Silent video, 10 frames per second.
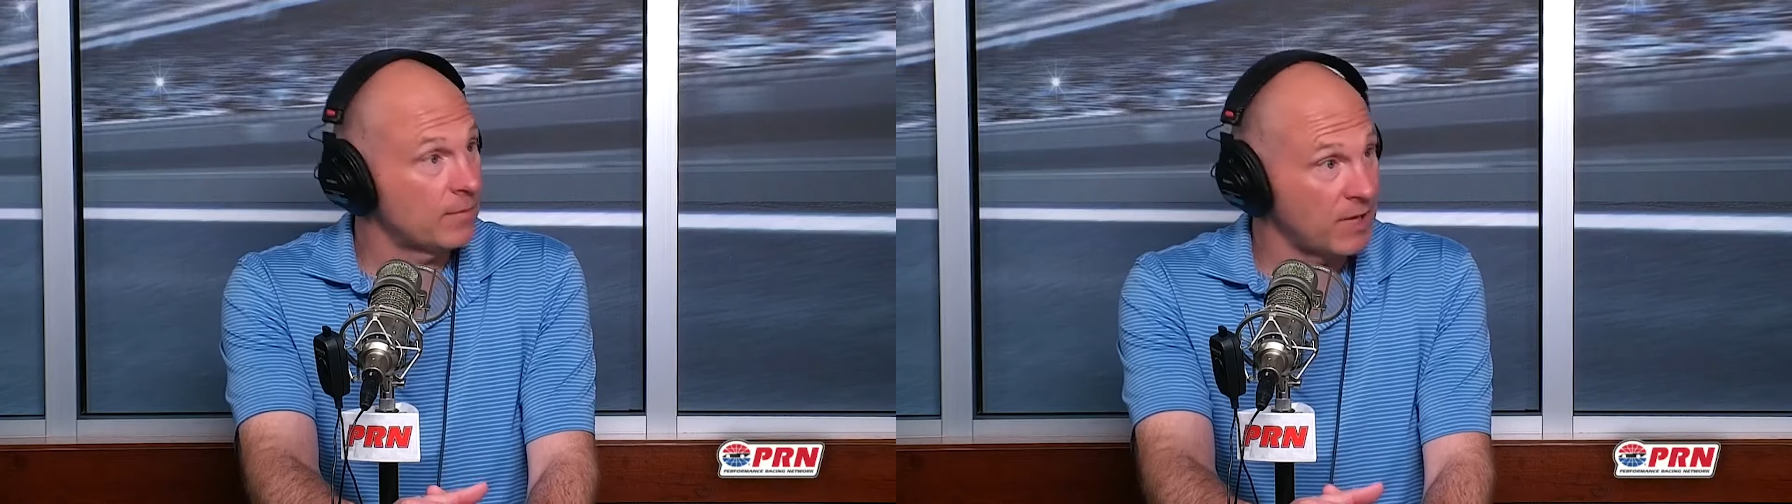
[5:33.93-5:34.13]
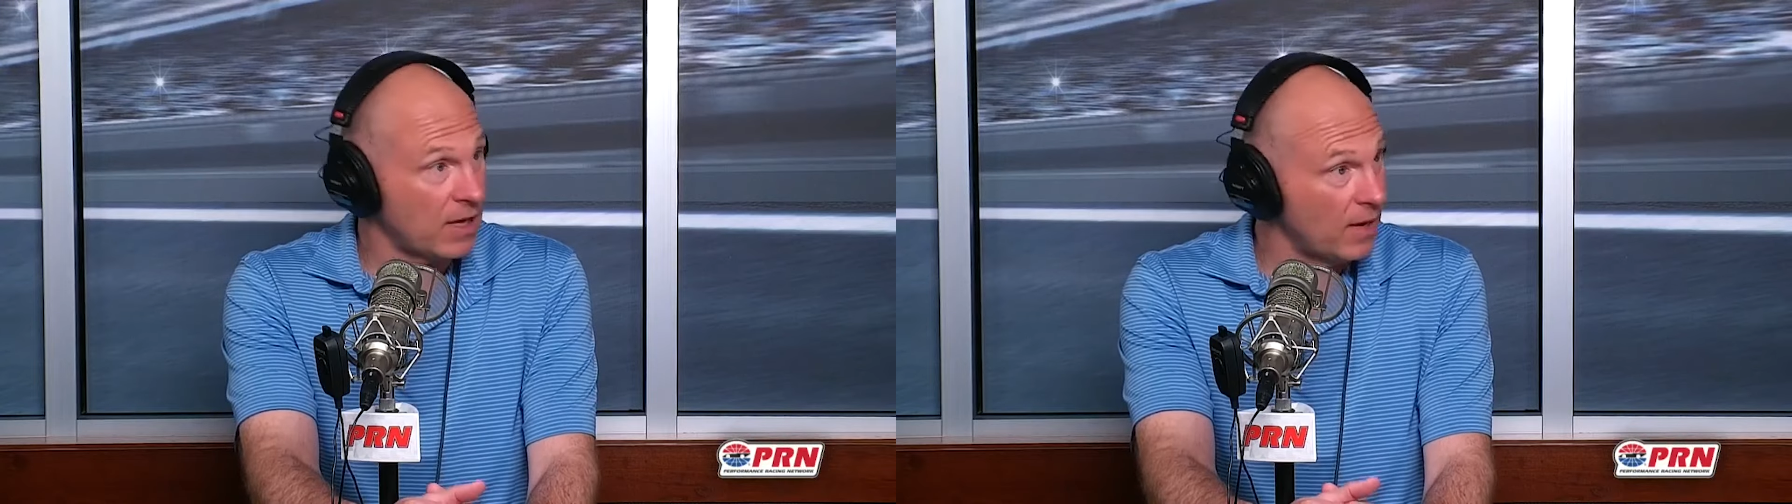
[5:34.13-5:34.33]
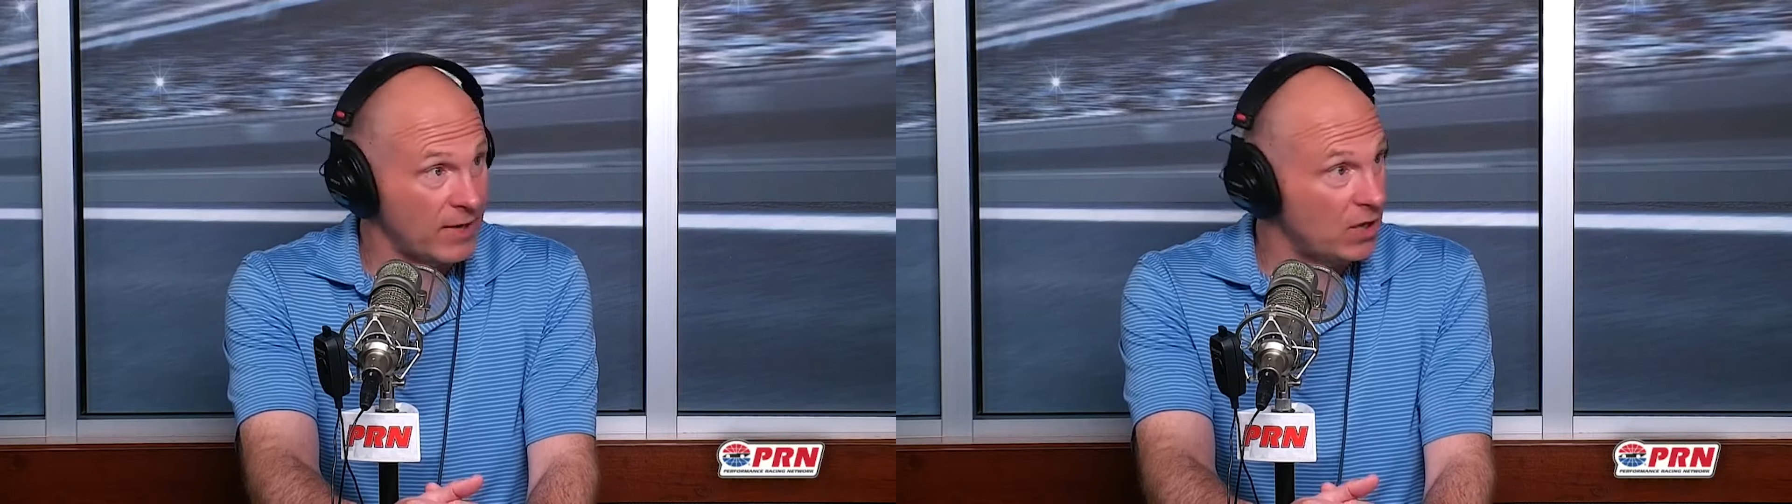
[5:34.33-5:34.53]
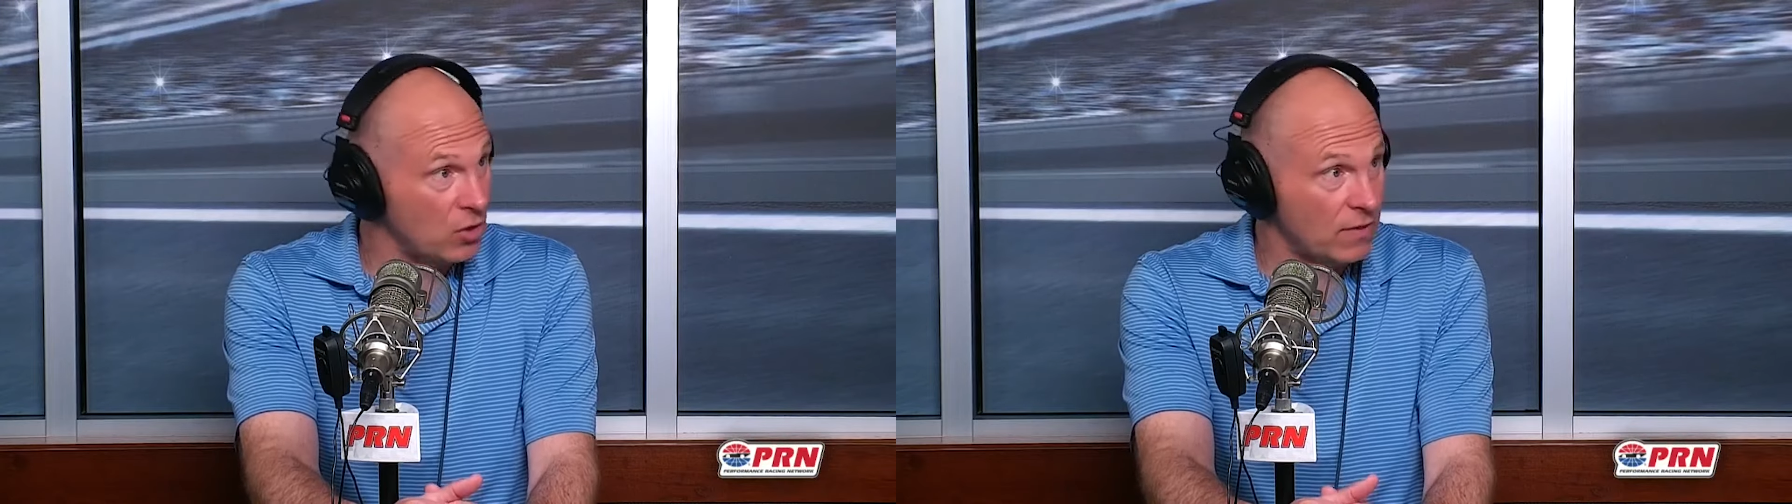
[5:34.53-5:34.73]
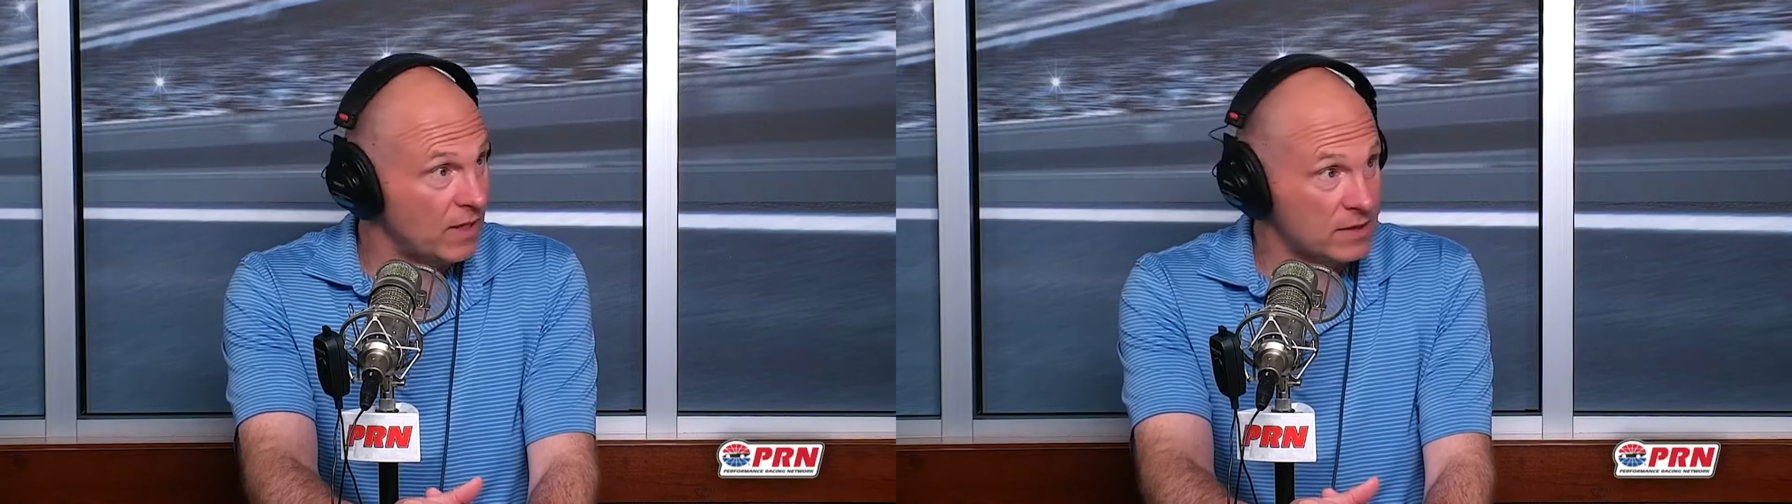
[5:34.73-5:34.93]
him to come in and
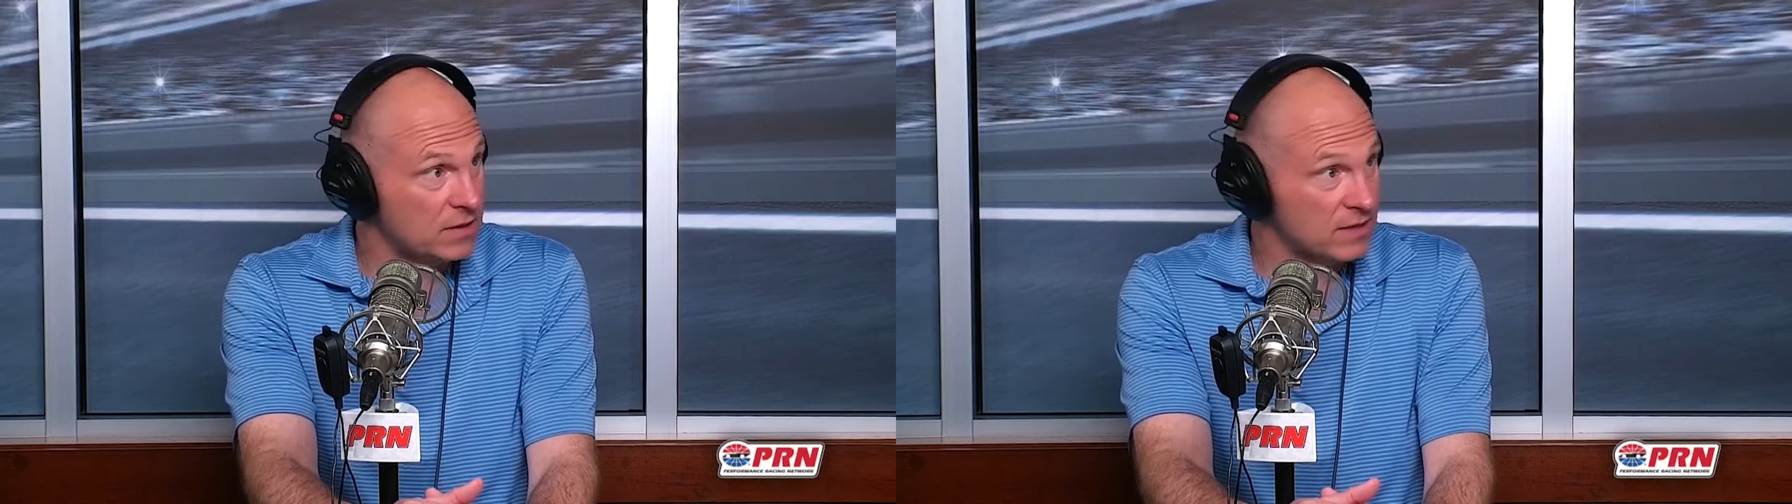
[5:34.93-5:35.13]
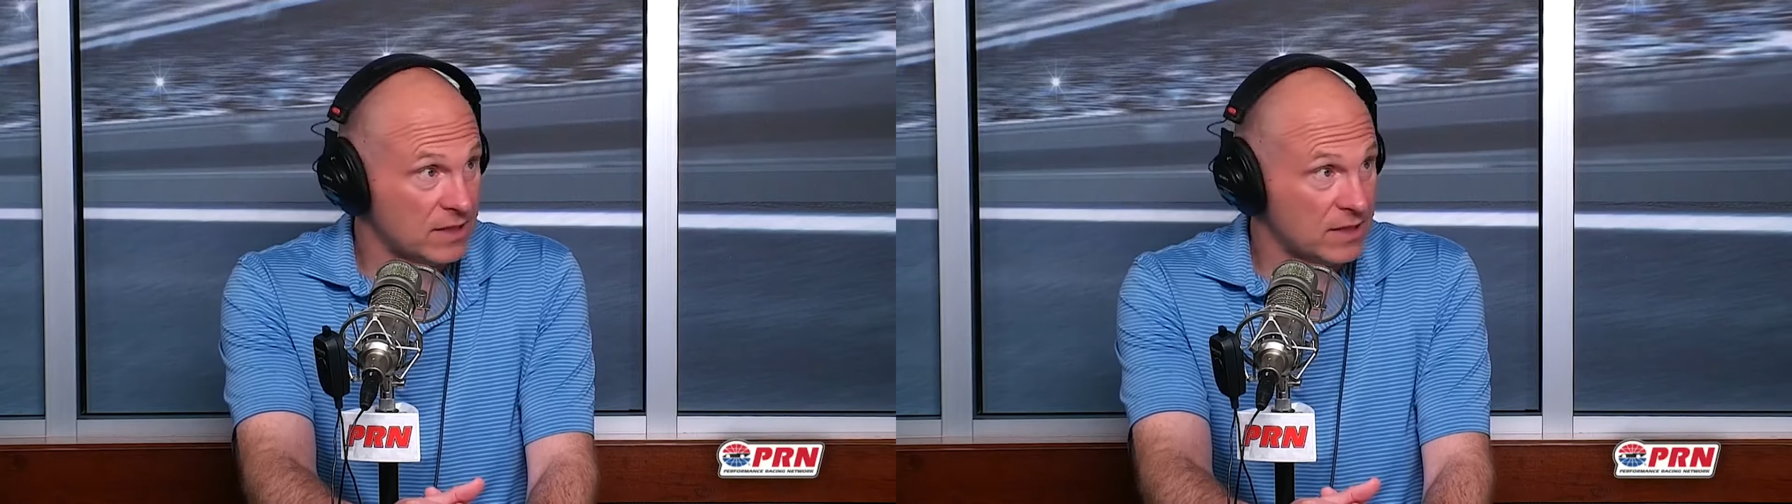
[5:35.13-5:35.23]
do this